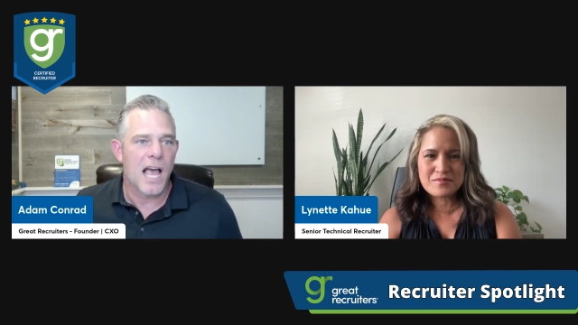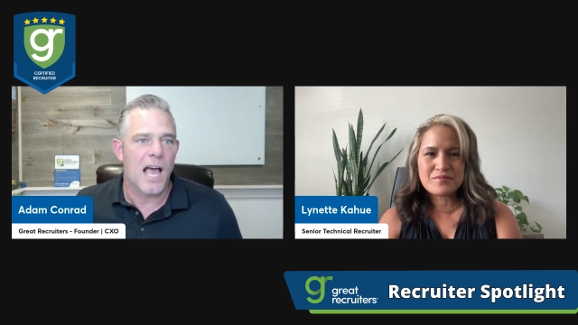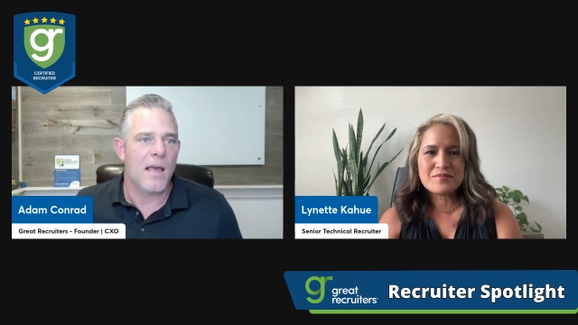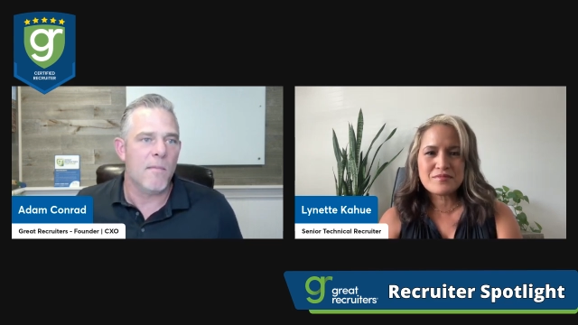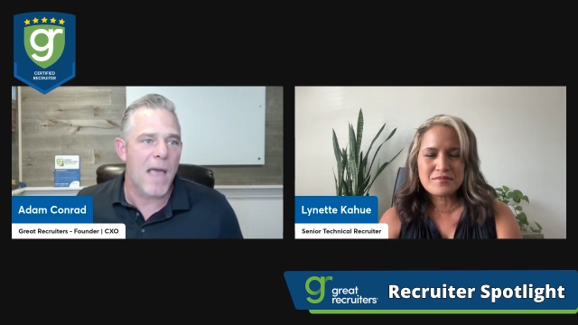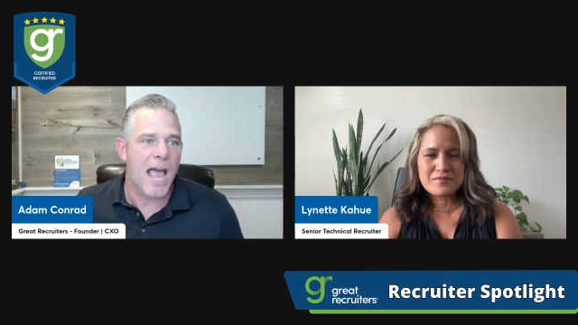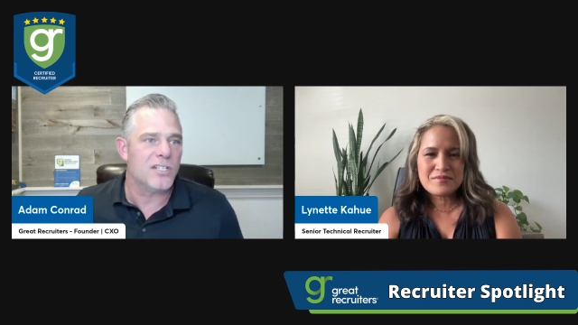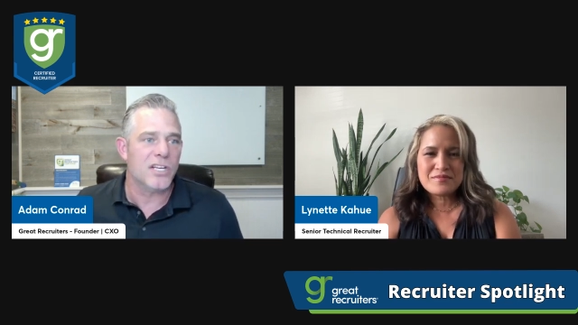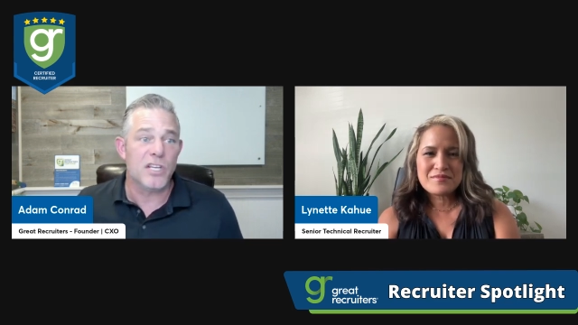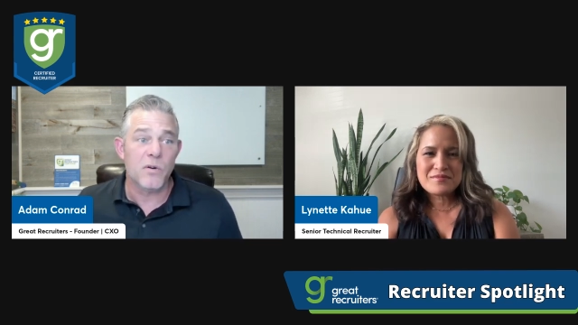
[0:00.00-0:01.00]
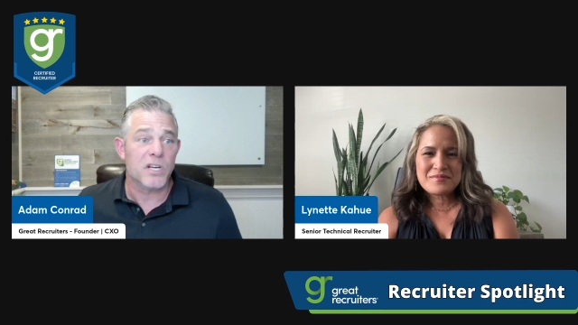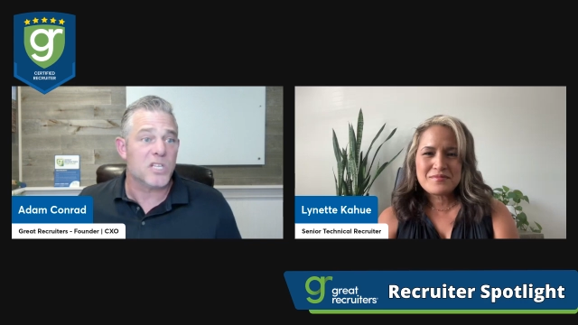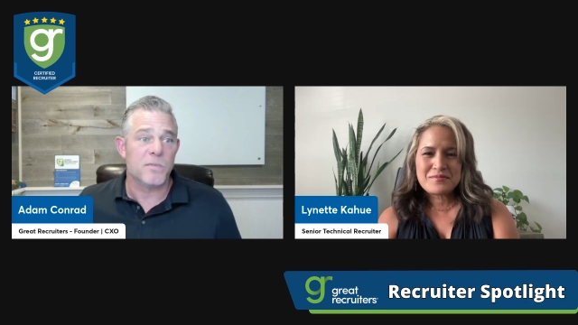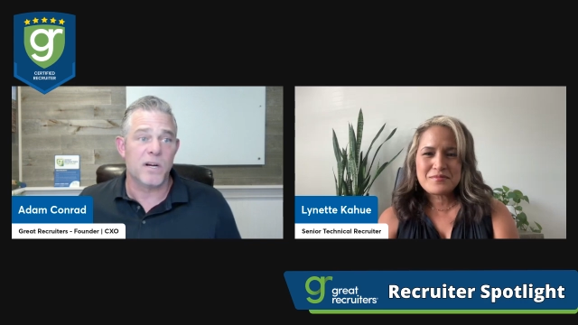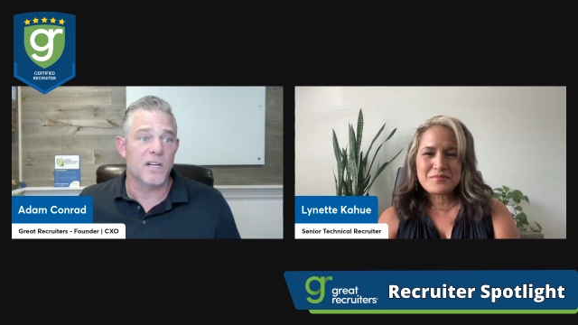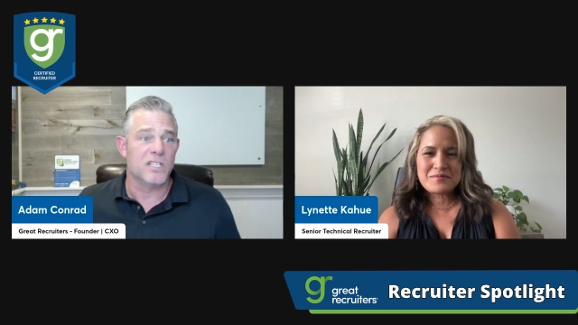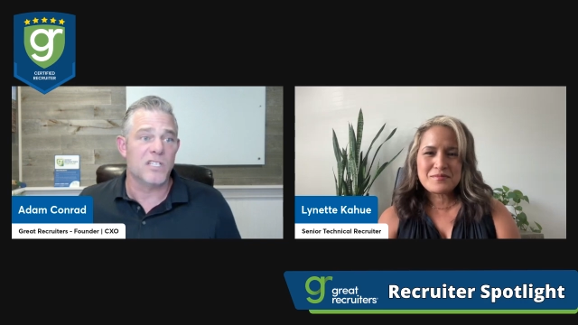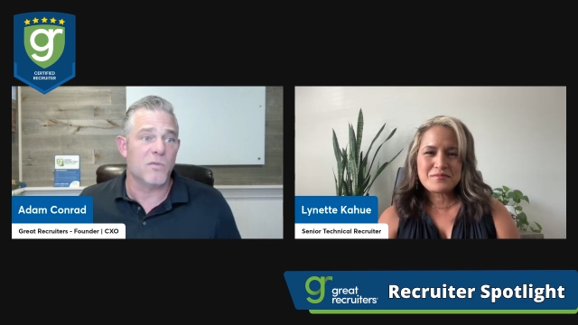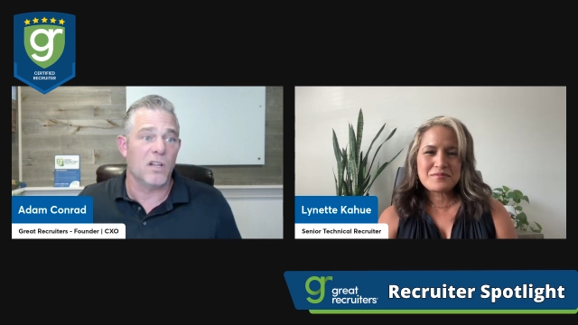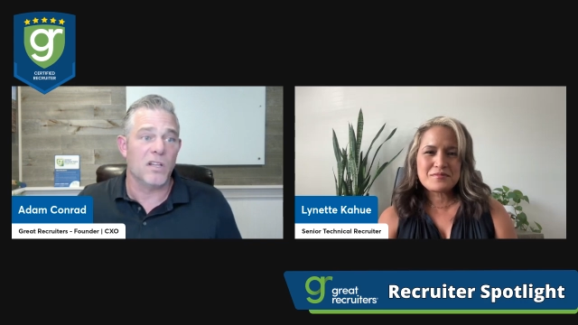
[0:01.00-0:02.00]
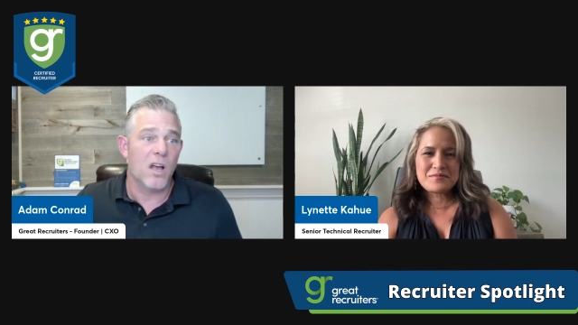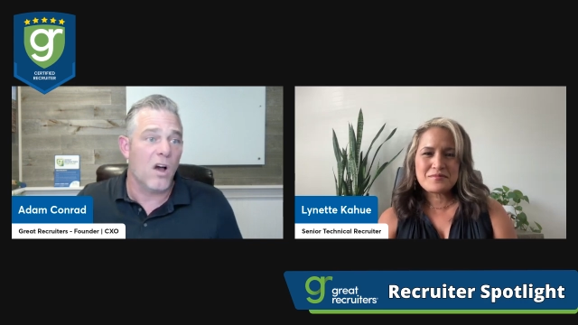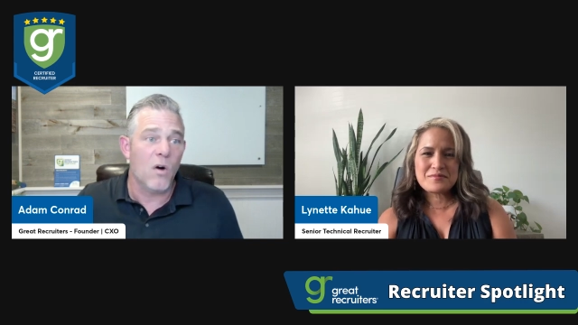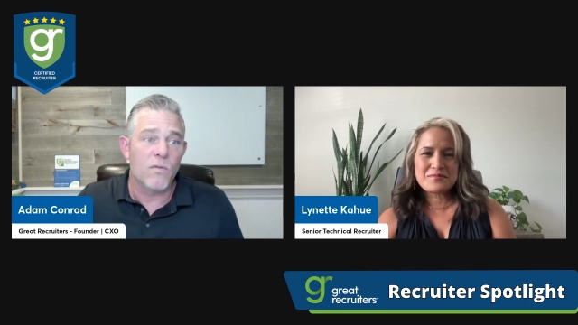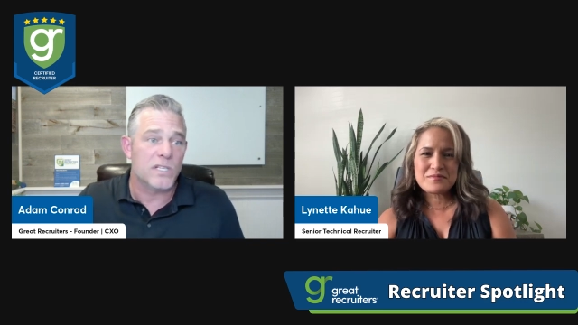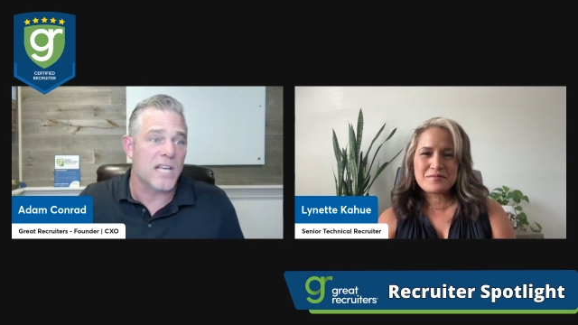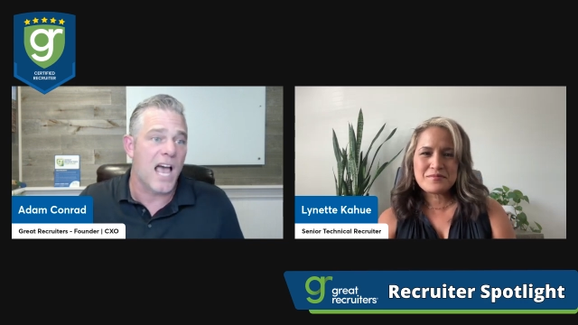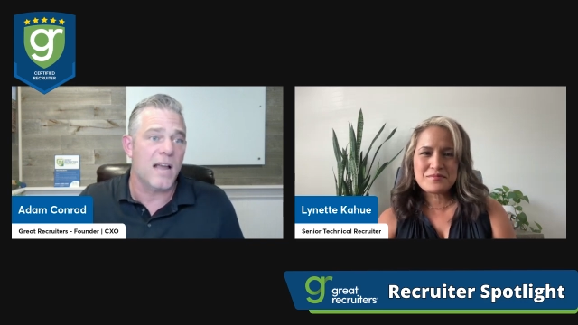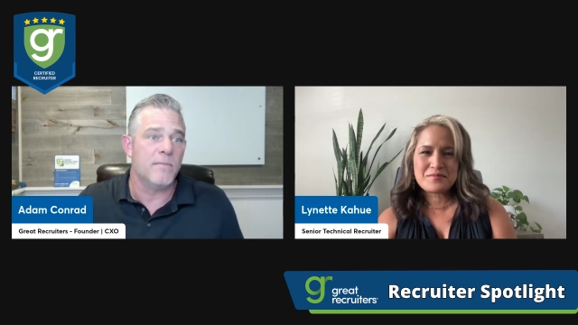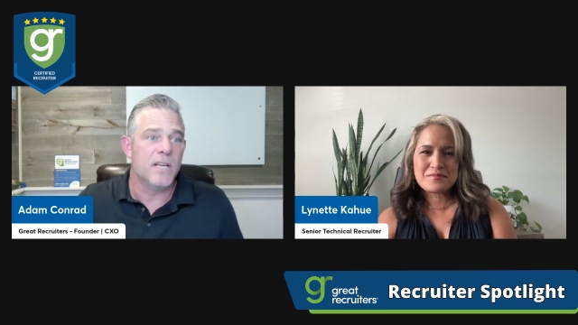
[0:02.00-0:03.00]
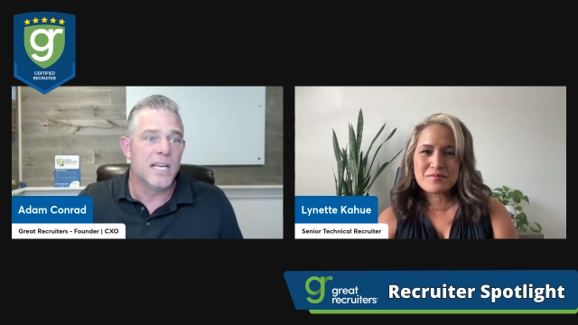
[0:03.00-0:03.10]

Speaker 1: I imagine you experience as well over time